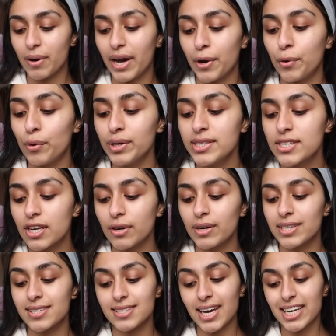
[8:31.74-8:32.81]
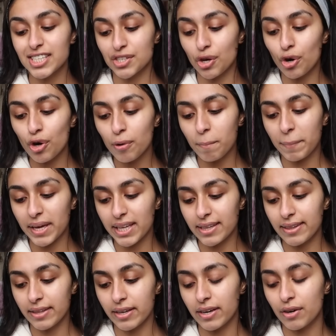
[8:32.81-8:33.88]
I always go a size up
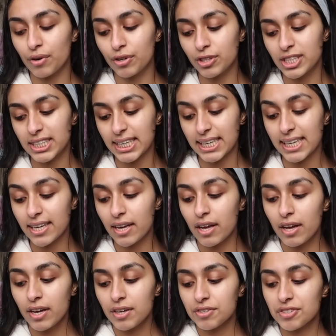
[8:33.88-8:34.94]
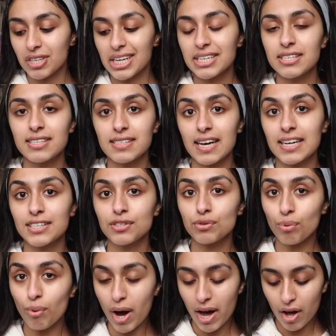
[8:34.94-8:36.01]
in the hoodie, so that's a size
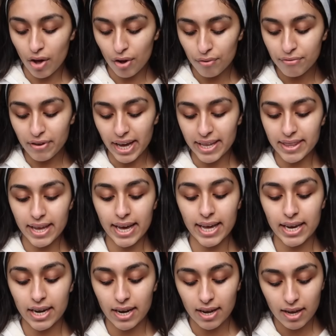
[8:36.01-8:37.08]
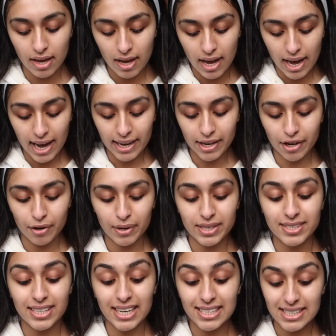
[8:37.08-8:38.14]
12, and then I go a
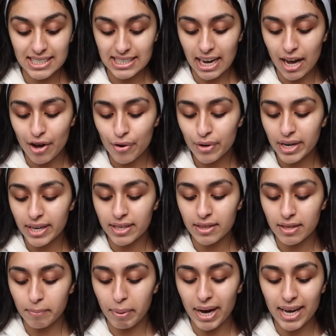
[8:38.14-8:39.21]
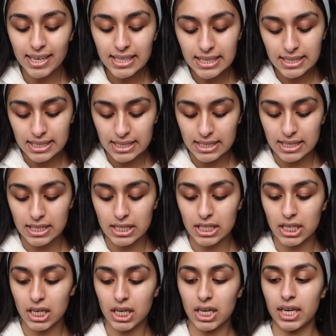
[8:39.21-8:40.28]
size down in the pants,
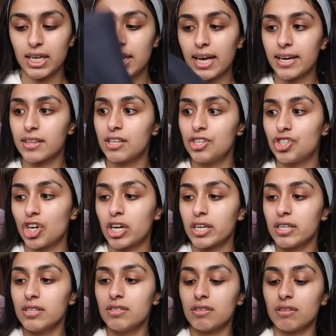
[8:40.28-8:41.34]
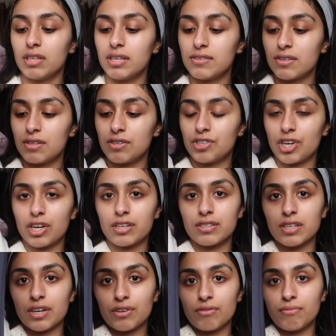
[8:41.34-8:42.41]
in like the joggers. So these are the joggers
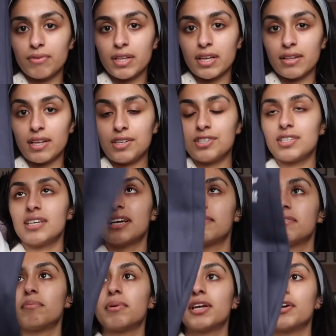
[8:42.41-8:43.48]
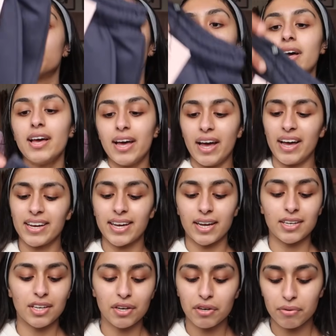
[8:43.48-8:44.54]
that come with it. They're just navy blue.
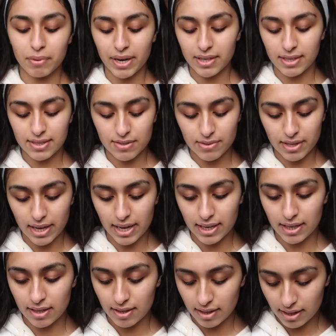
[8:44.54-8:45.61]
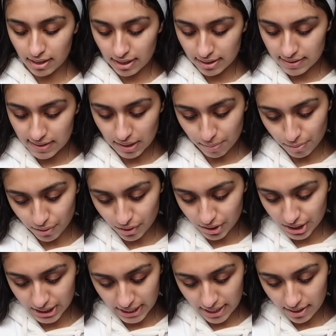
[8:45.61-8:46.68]
Again, you could wear these with anything, like separate or
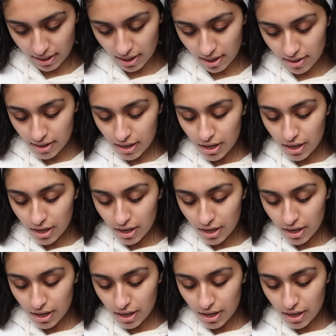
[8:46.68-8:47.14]
together.